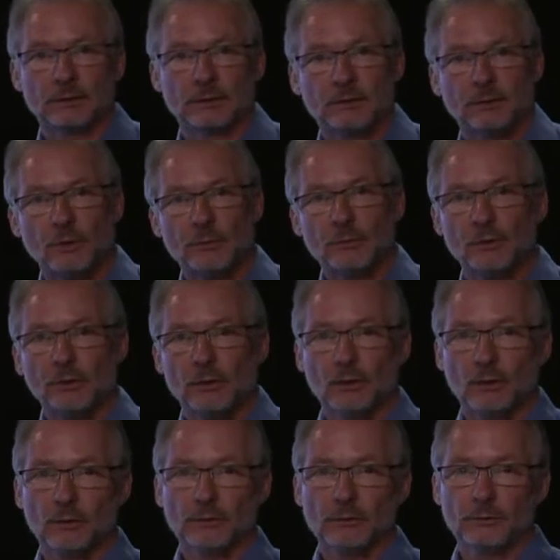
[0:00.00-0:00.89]

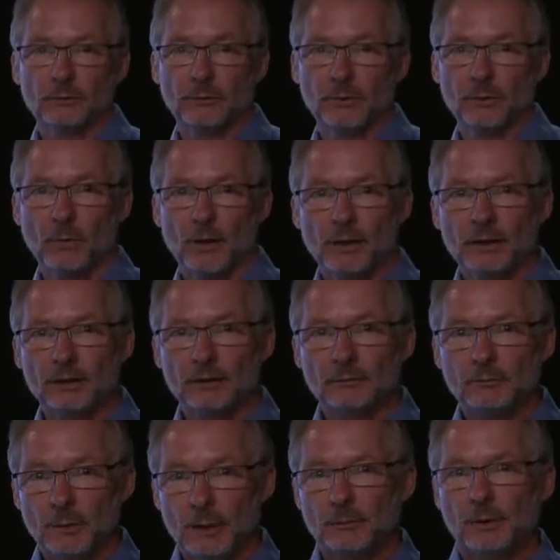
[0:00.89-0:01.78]
description of the
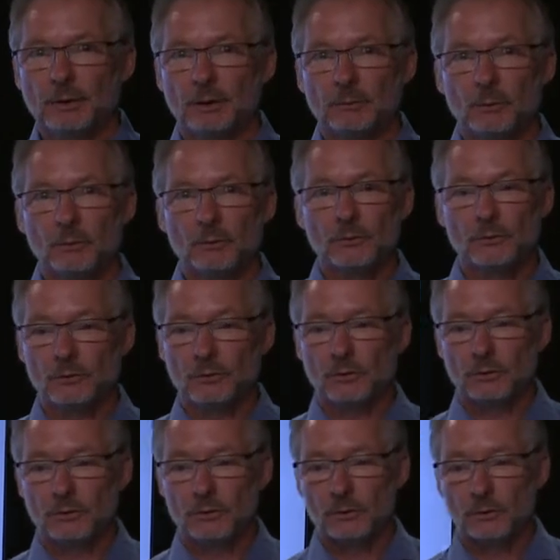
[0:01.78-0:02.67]
market mapping
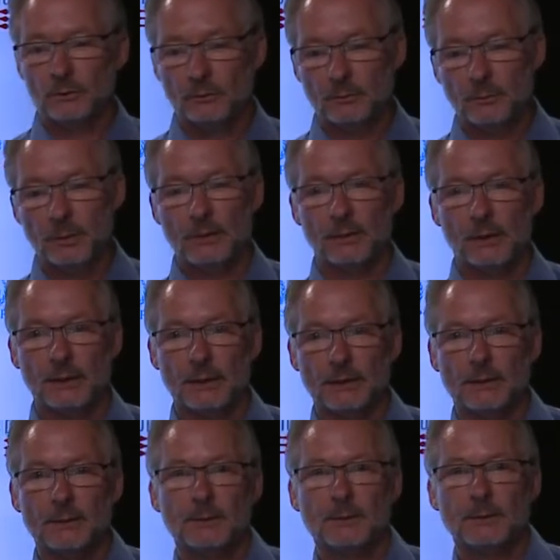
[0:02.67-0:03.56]
approach to barrier
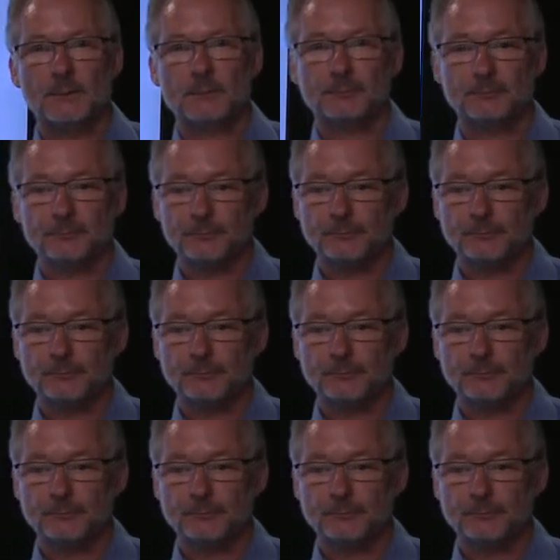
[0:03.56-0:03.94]
analysis.